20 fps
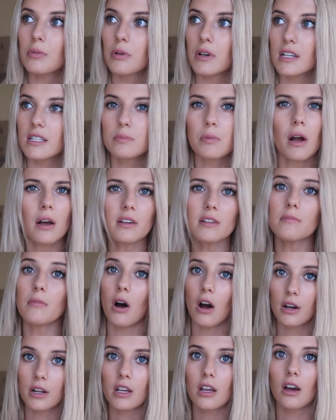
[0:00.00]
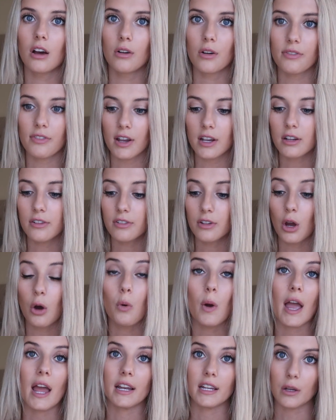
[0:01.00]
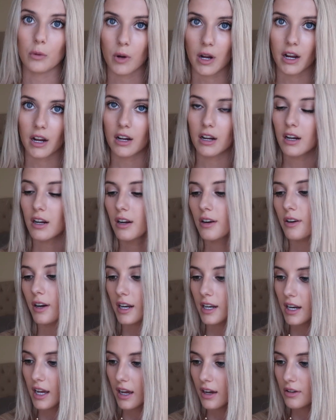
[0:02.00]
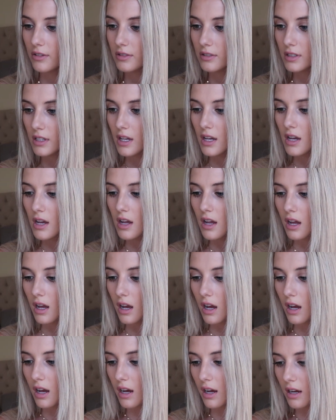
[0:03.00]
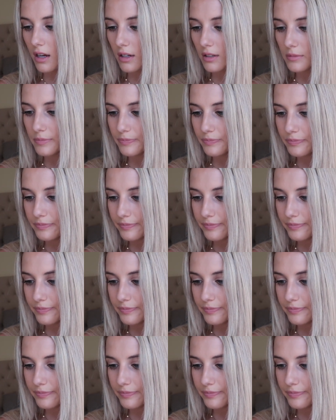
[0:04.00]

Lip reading: place. Probably Monaco if I could go anywhere right now. All